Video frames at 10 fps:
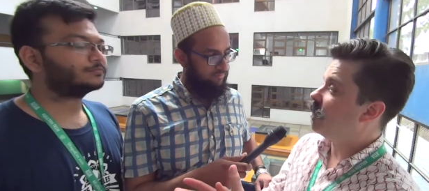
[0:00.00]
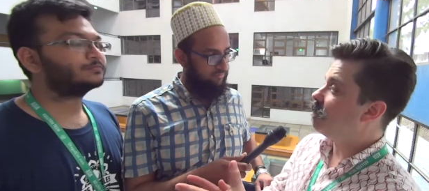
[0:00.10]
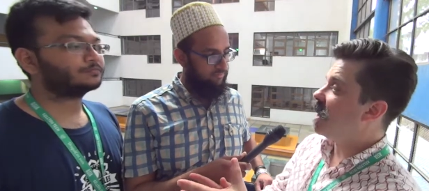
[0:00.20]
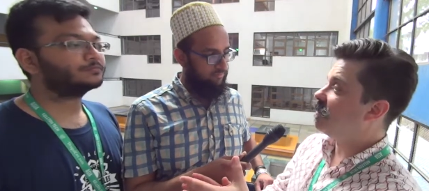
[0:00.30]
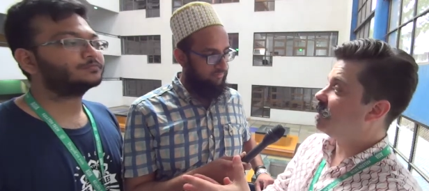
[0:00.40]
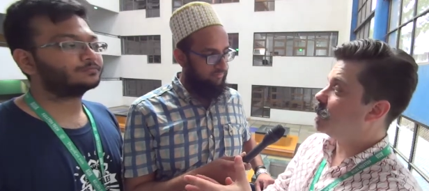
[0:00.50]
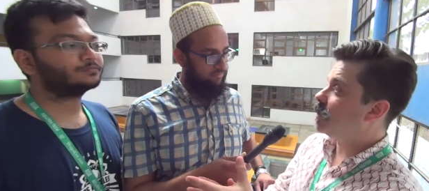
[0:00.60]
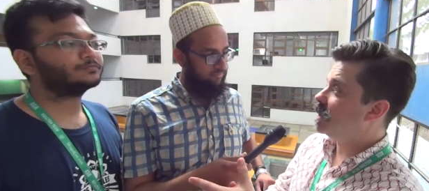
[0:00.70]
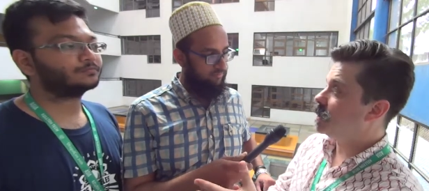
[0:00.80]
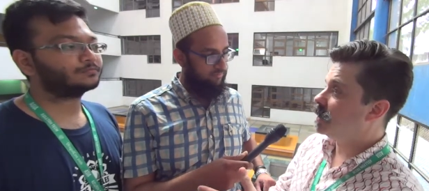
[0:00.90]
Speaker 1: from my
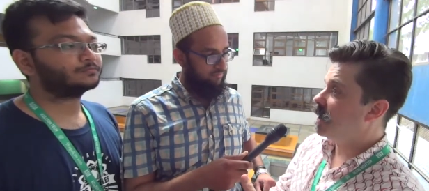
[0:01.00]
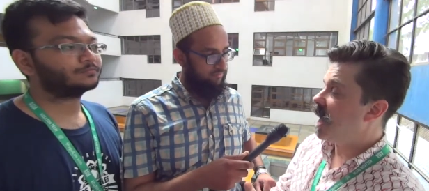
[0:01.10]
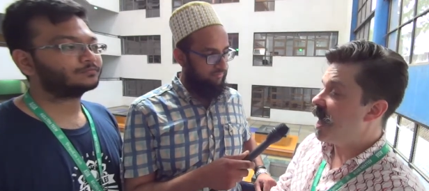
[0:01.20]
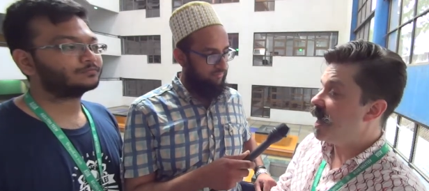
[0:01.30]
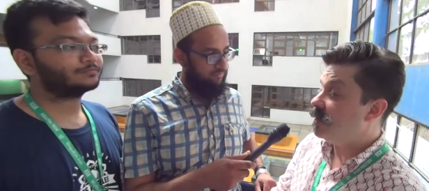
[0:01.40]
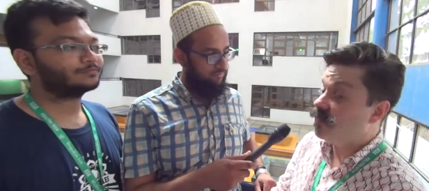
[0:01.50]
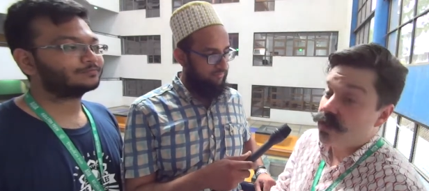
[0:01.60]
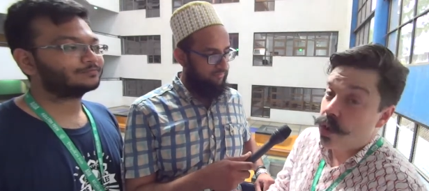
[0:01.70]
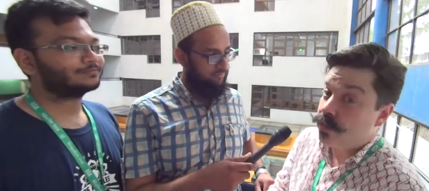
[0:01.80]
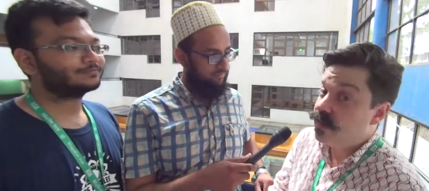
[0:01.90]
situation. And
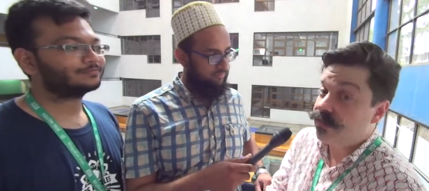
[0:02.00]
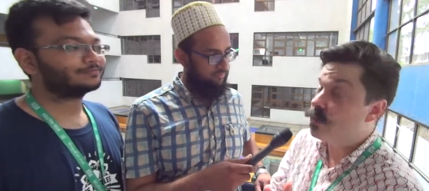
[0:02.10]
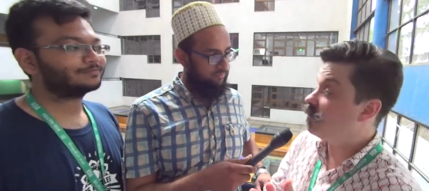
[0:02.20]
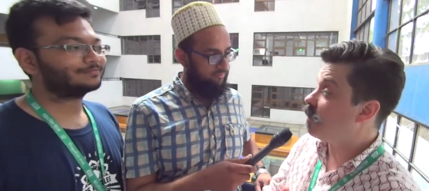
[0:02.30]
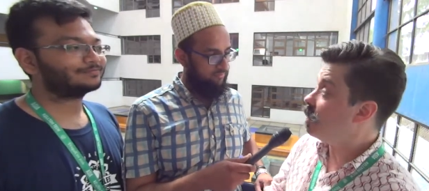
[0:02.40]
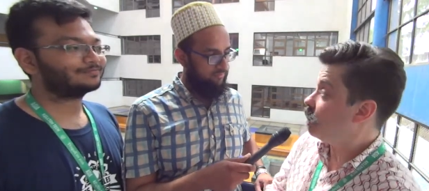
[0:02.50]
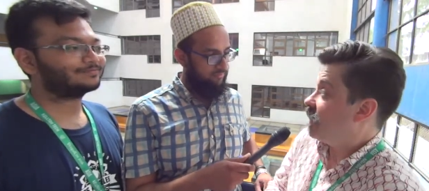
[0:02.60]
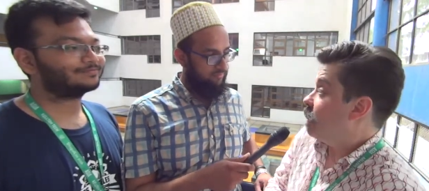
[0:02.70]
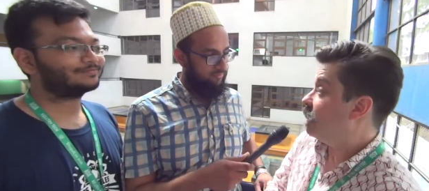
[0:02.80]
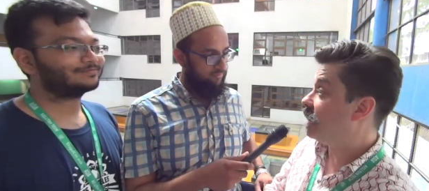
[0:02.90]
so this little startup
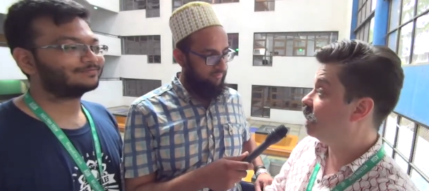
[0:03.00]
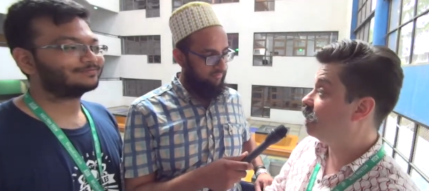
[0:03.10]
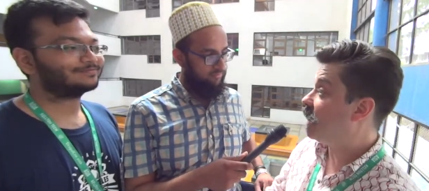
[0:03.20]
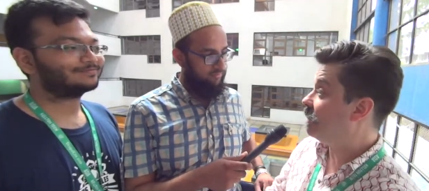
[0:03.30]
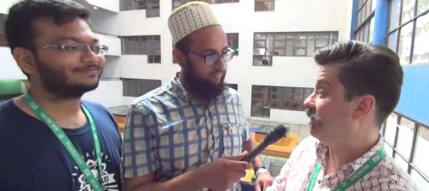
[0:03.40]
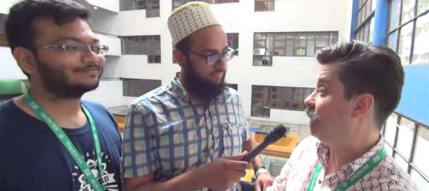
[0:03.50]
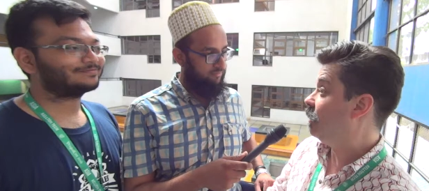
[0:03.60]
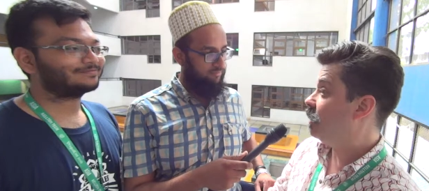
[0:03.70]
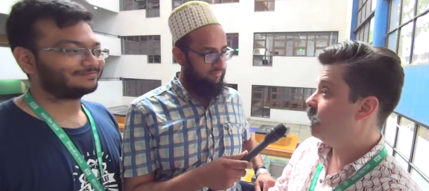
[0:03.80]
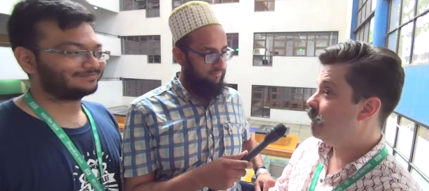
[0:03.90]
sounded like a good
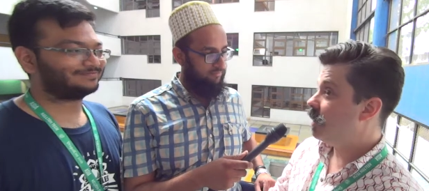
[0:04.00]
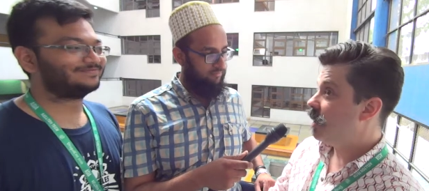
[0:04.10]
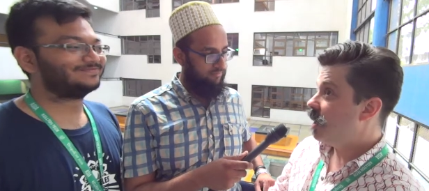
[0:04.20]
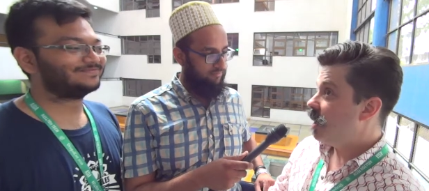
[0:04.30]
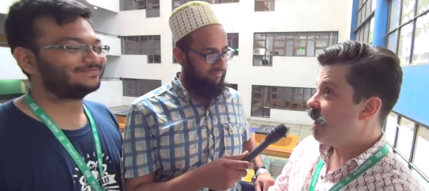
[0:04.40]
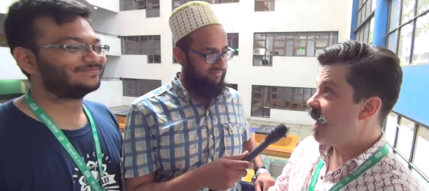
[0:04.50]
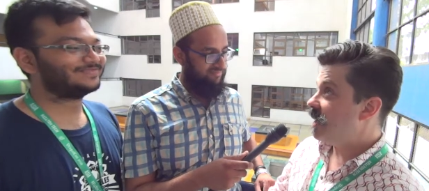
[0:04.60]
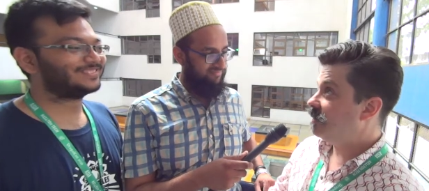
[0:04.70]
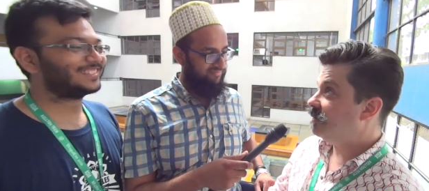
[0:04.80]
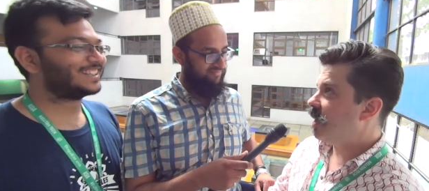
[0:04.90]
idea.
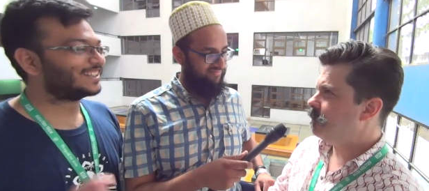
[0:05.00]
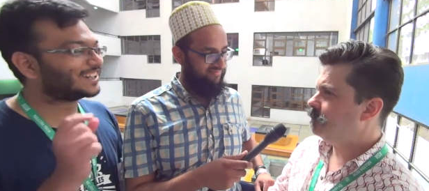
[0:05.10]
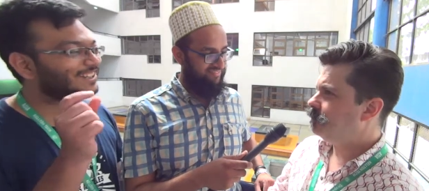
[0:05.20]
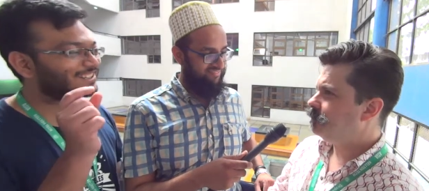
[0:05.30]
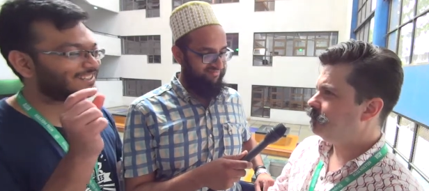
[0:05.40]
And um,